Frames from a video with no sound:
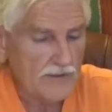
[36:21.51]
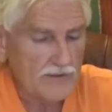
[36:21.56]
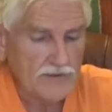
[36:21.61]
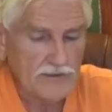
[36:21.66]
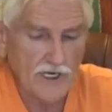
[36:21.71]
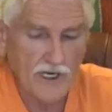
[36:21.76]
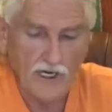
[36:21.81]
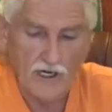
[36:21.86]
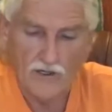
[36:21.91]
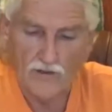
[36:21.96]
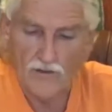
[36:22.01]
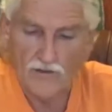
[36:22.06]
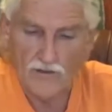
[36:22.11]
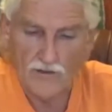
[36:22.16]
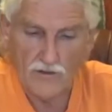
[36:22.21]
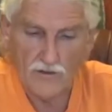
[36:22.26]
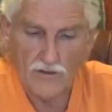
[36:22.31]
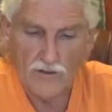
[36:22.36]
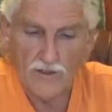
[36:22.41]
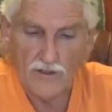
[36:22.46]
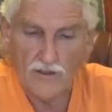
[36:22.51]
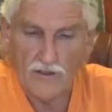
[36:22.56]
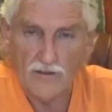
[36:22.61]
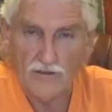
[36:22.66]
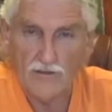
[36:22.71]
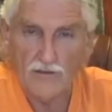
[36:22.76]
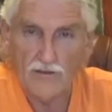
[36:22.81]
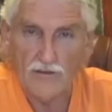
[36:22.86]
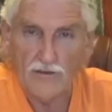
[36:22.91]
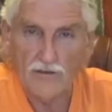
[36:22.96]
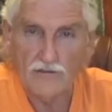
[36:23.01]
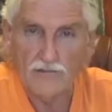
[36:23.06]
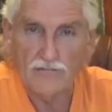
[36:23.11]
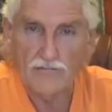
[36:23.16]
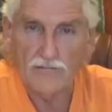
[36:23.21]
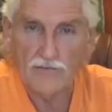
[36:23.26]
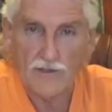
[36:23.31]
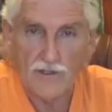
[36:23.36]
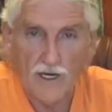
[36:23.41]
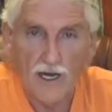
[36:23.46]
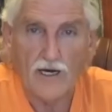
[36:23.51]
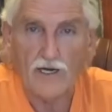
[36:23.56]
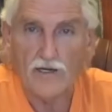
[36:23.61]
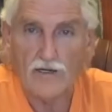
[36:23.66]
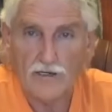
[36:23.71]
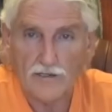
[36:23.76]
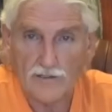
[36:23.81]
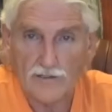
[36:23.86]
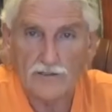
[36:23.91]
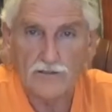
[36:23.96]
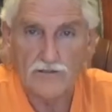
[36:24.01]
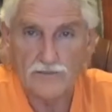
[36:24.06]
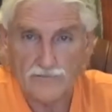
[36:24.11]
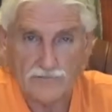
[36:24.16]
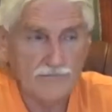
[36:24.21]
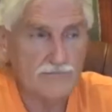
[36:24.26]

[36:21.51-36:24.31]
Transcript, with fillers: So, lungers